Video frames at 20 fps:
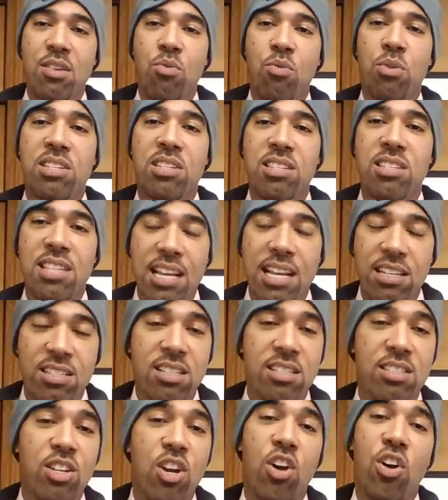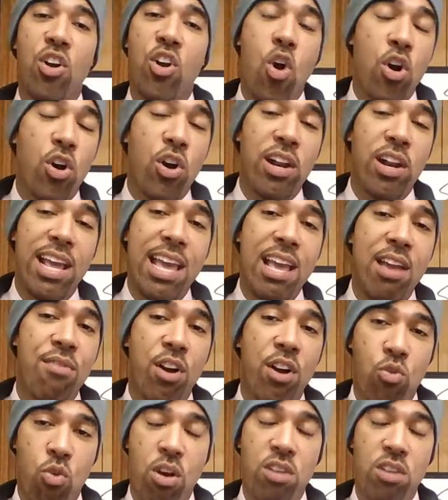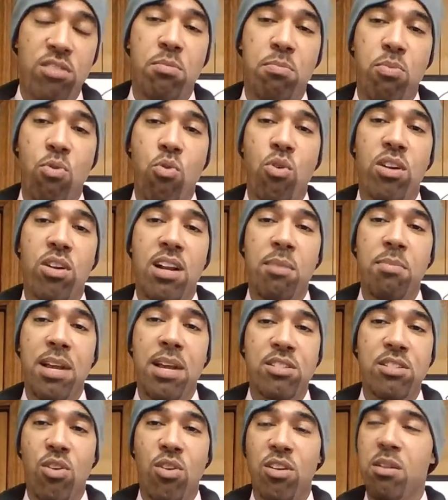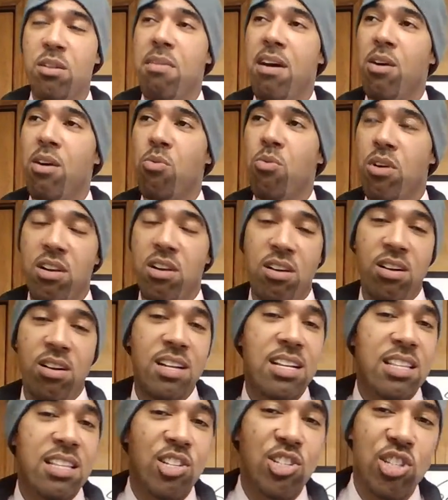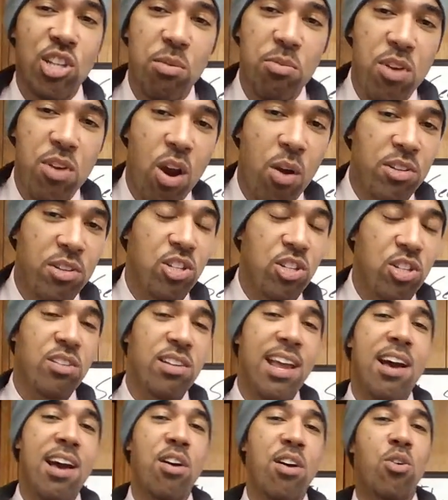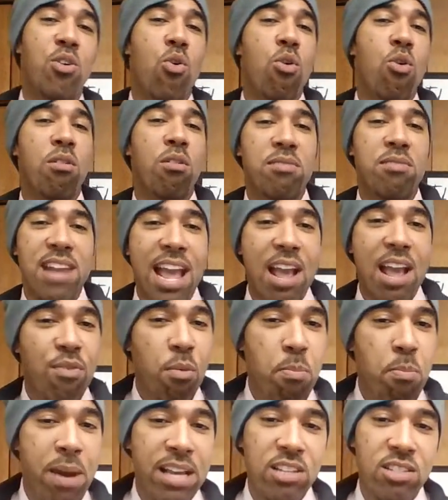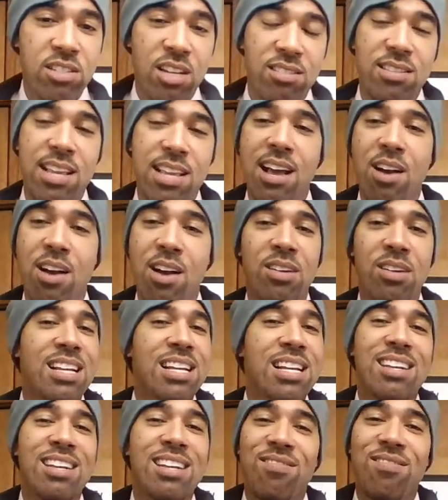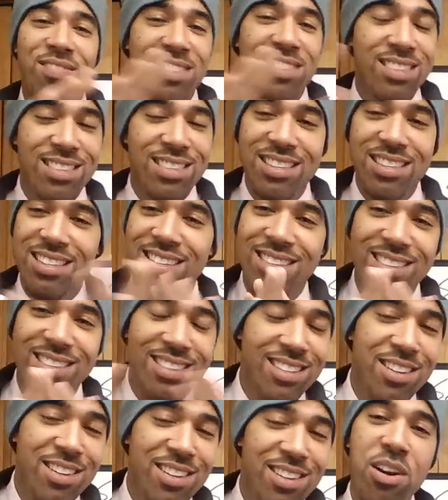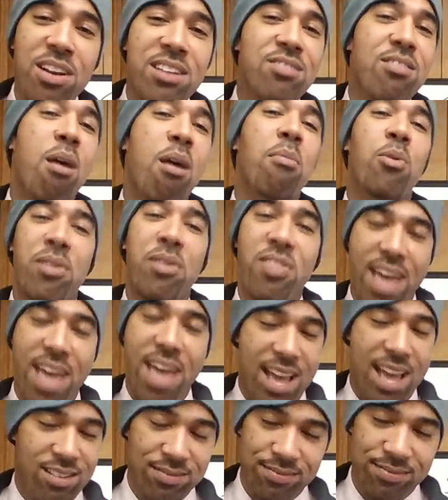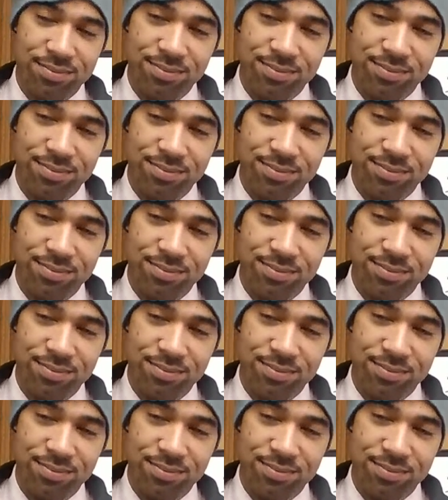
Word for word: recessions go are gonna hit across the board. I'm not talking about where the shipyard shut down or naval base shuts down. You're in trouble with that